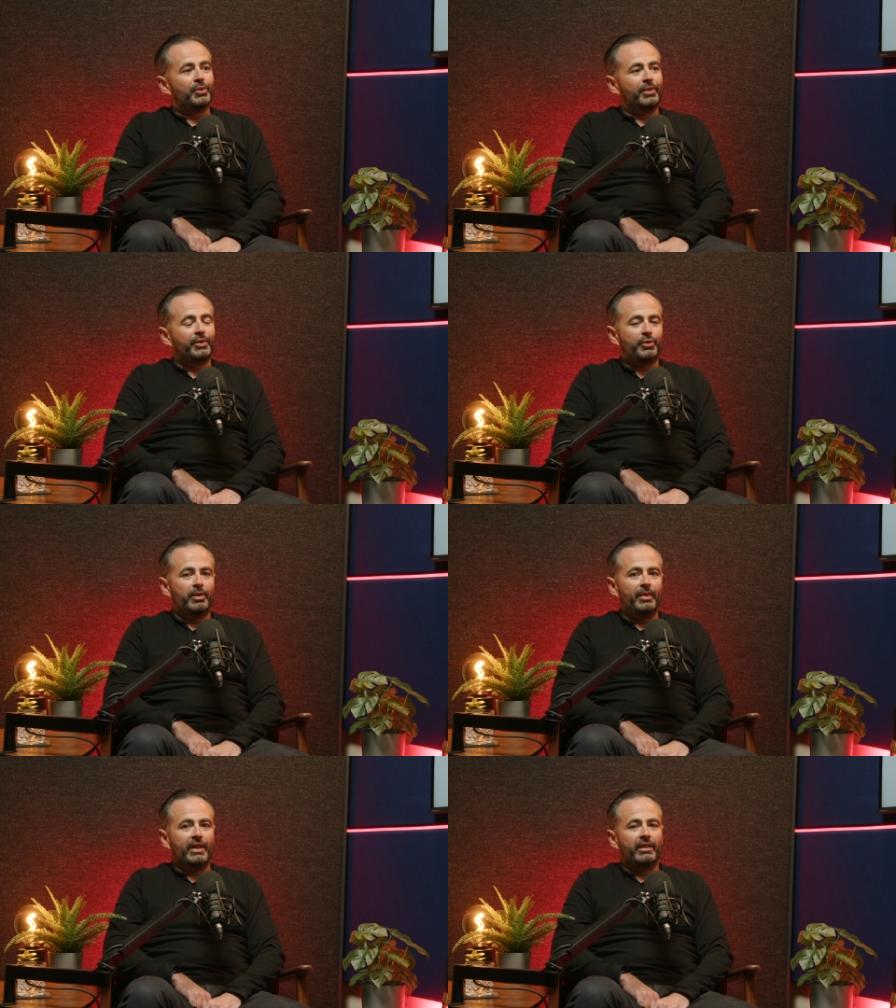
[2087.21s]
So there's going
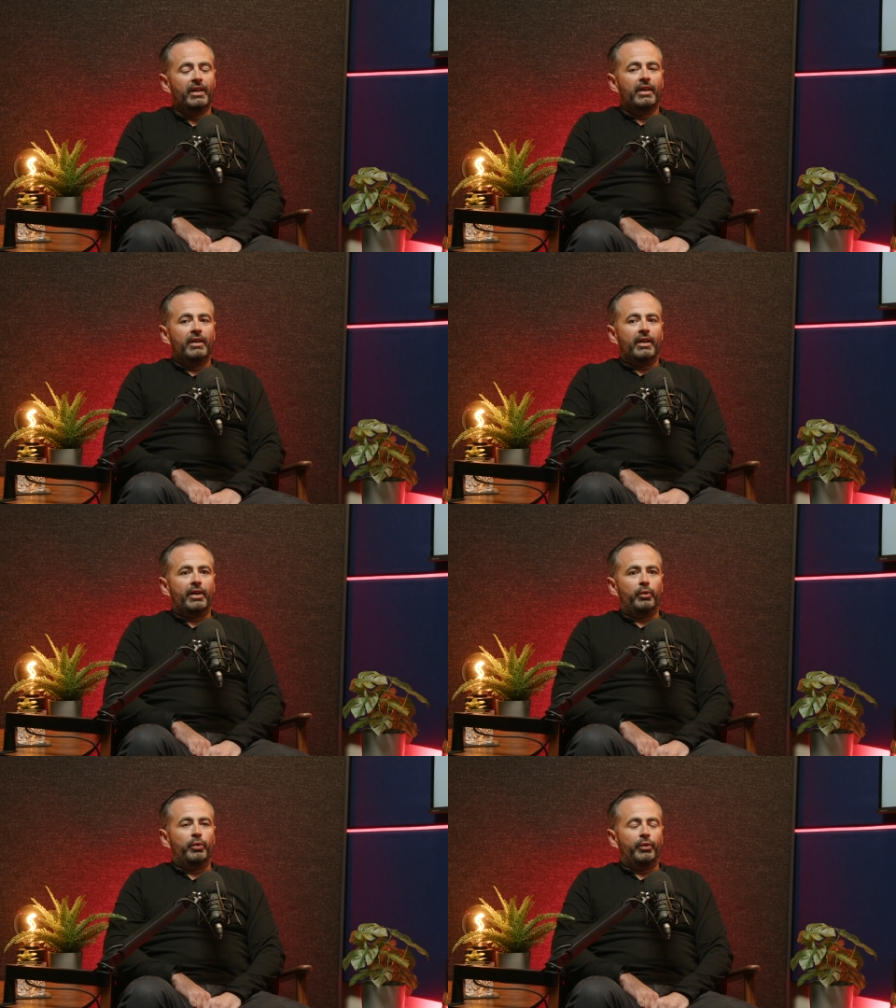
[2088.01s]
to be a
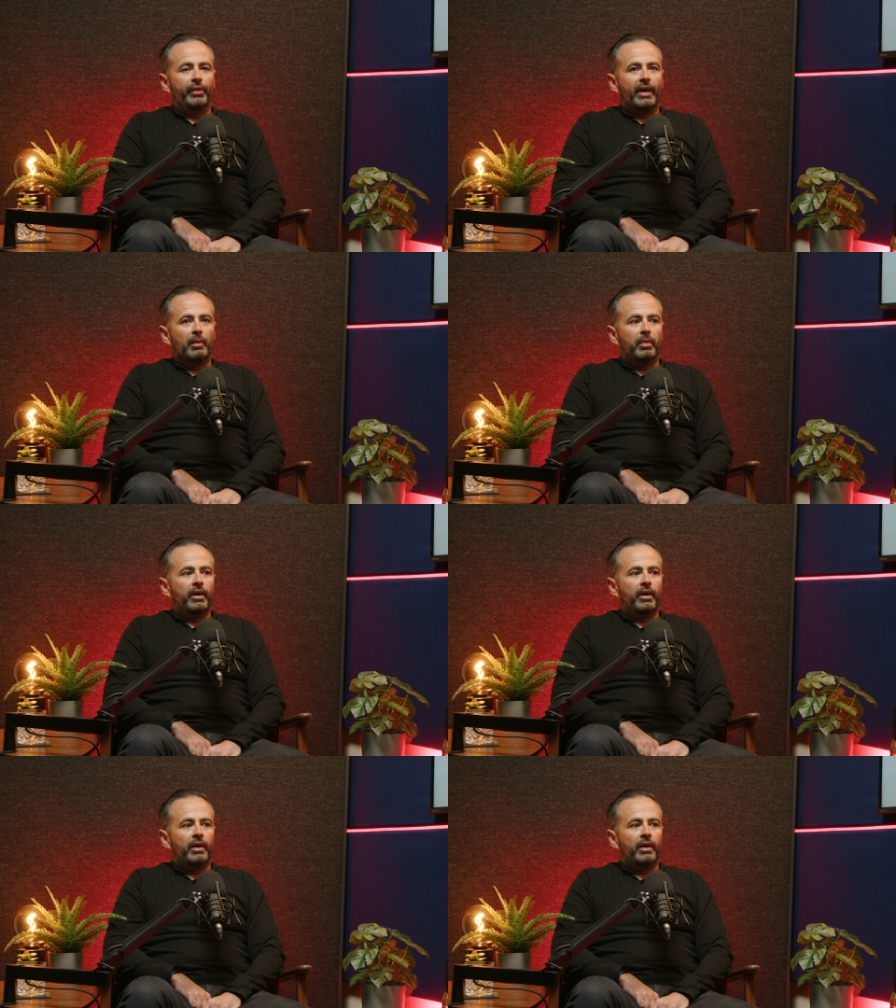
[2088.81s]
growth on that.